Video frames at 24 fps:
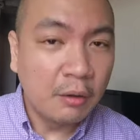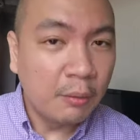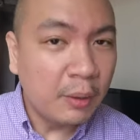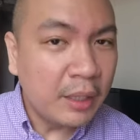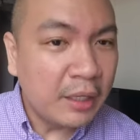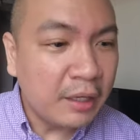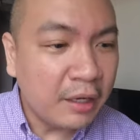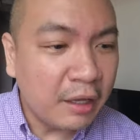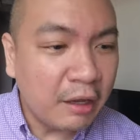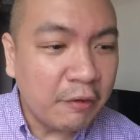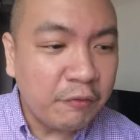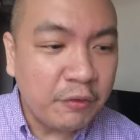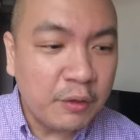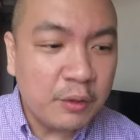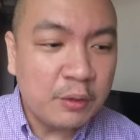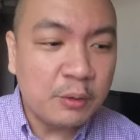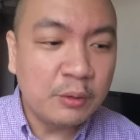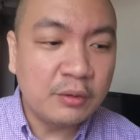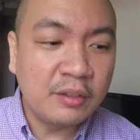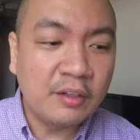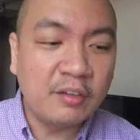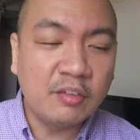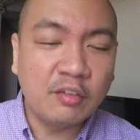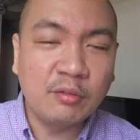Well, if you
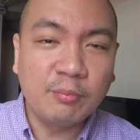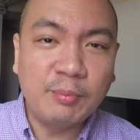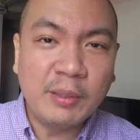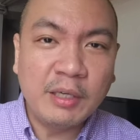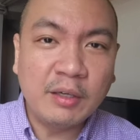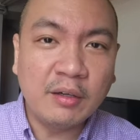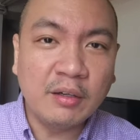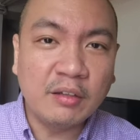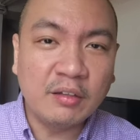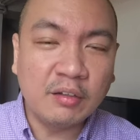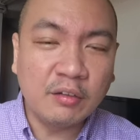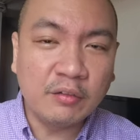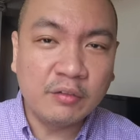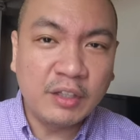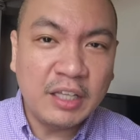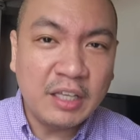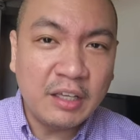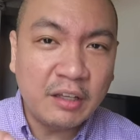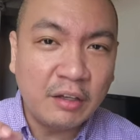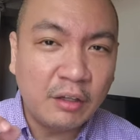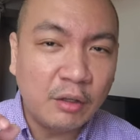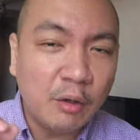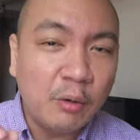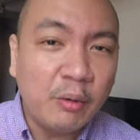notice, because of
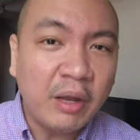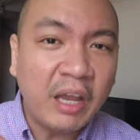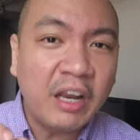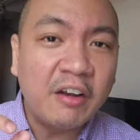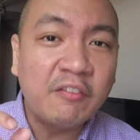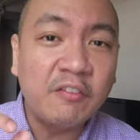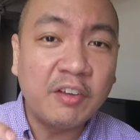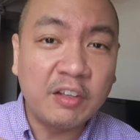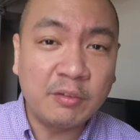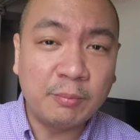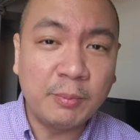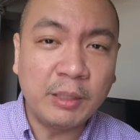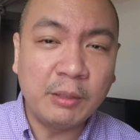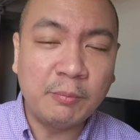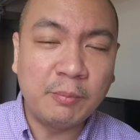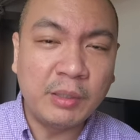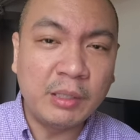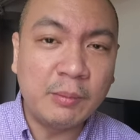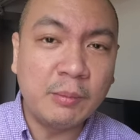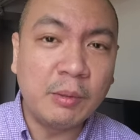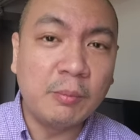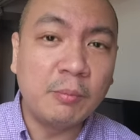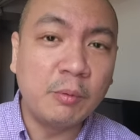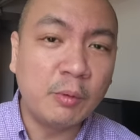the low investment
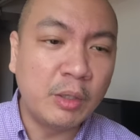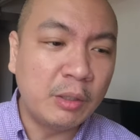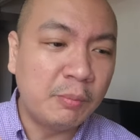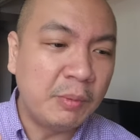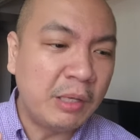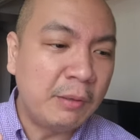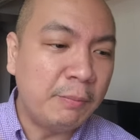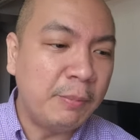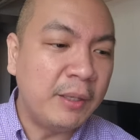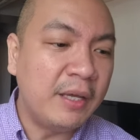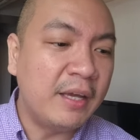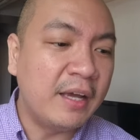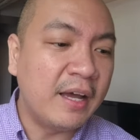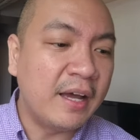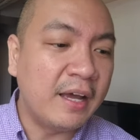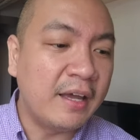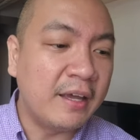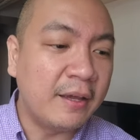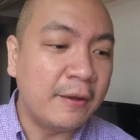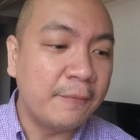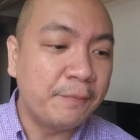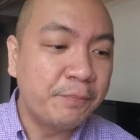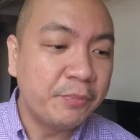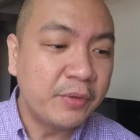minimum with
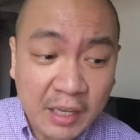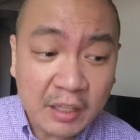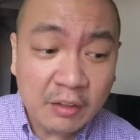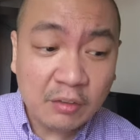BPI,